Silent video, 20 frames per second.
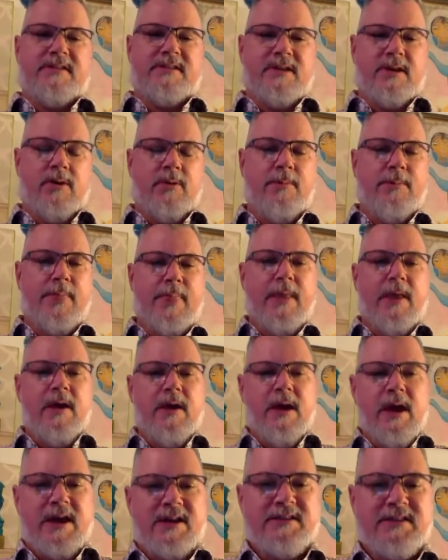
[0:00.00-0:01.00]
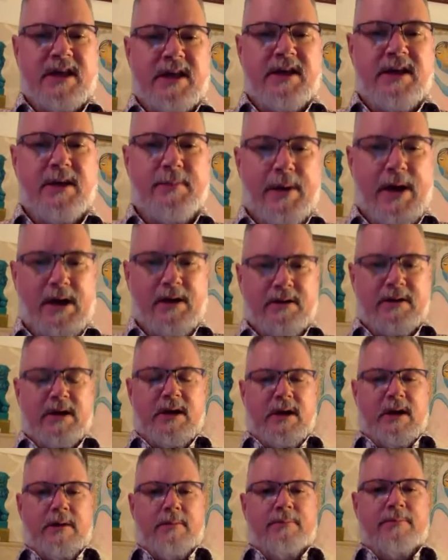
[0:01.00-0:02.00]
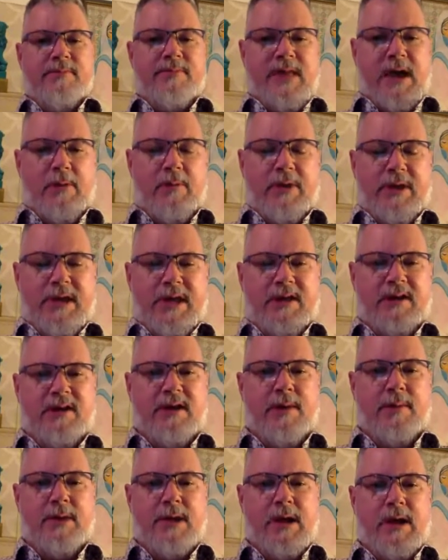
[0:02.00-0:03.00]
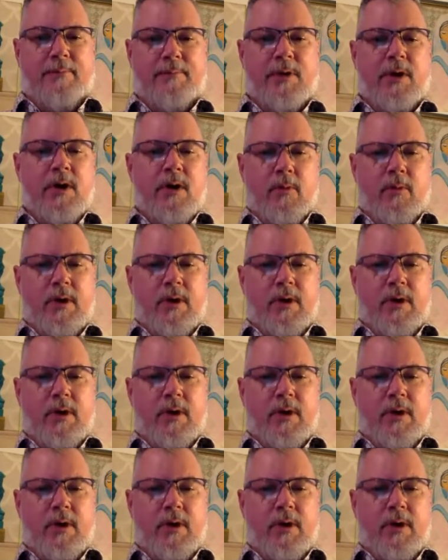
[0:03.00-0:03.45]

So excited about that weekend coming up.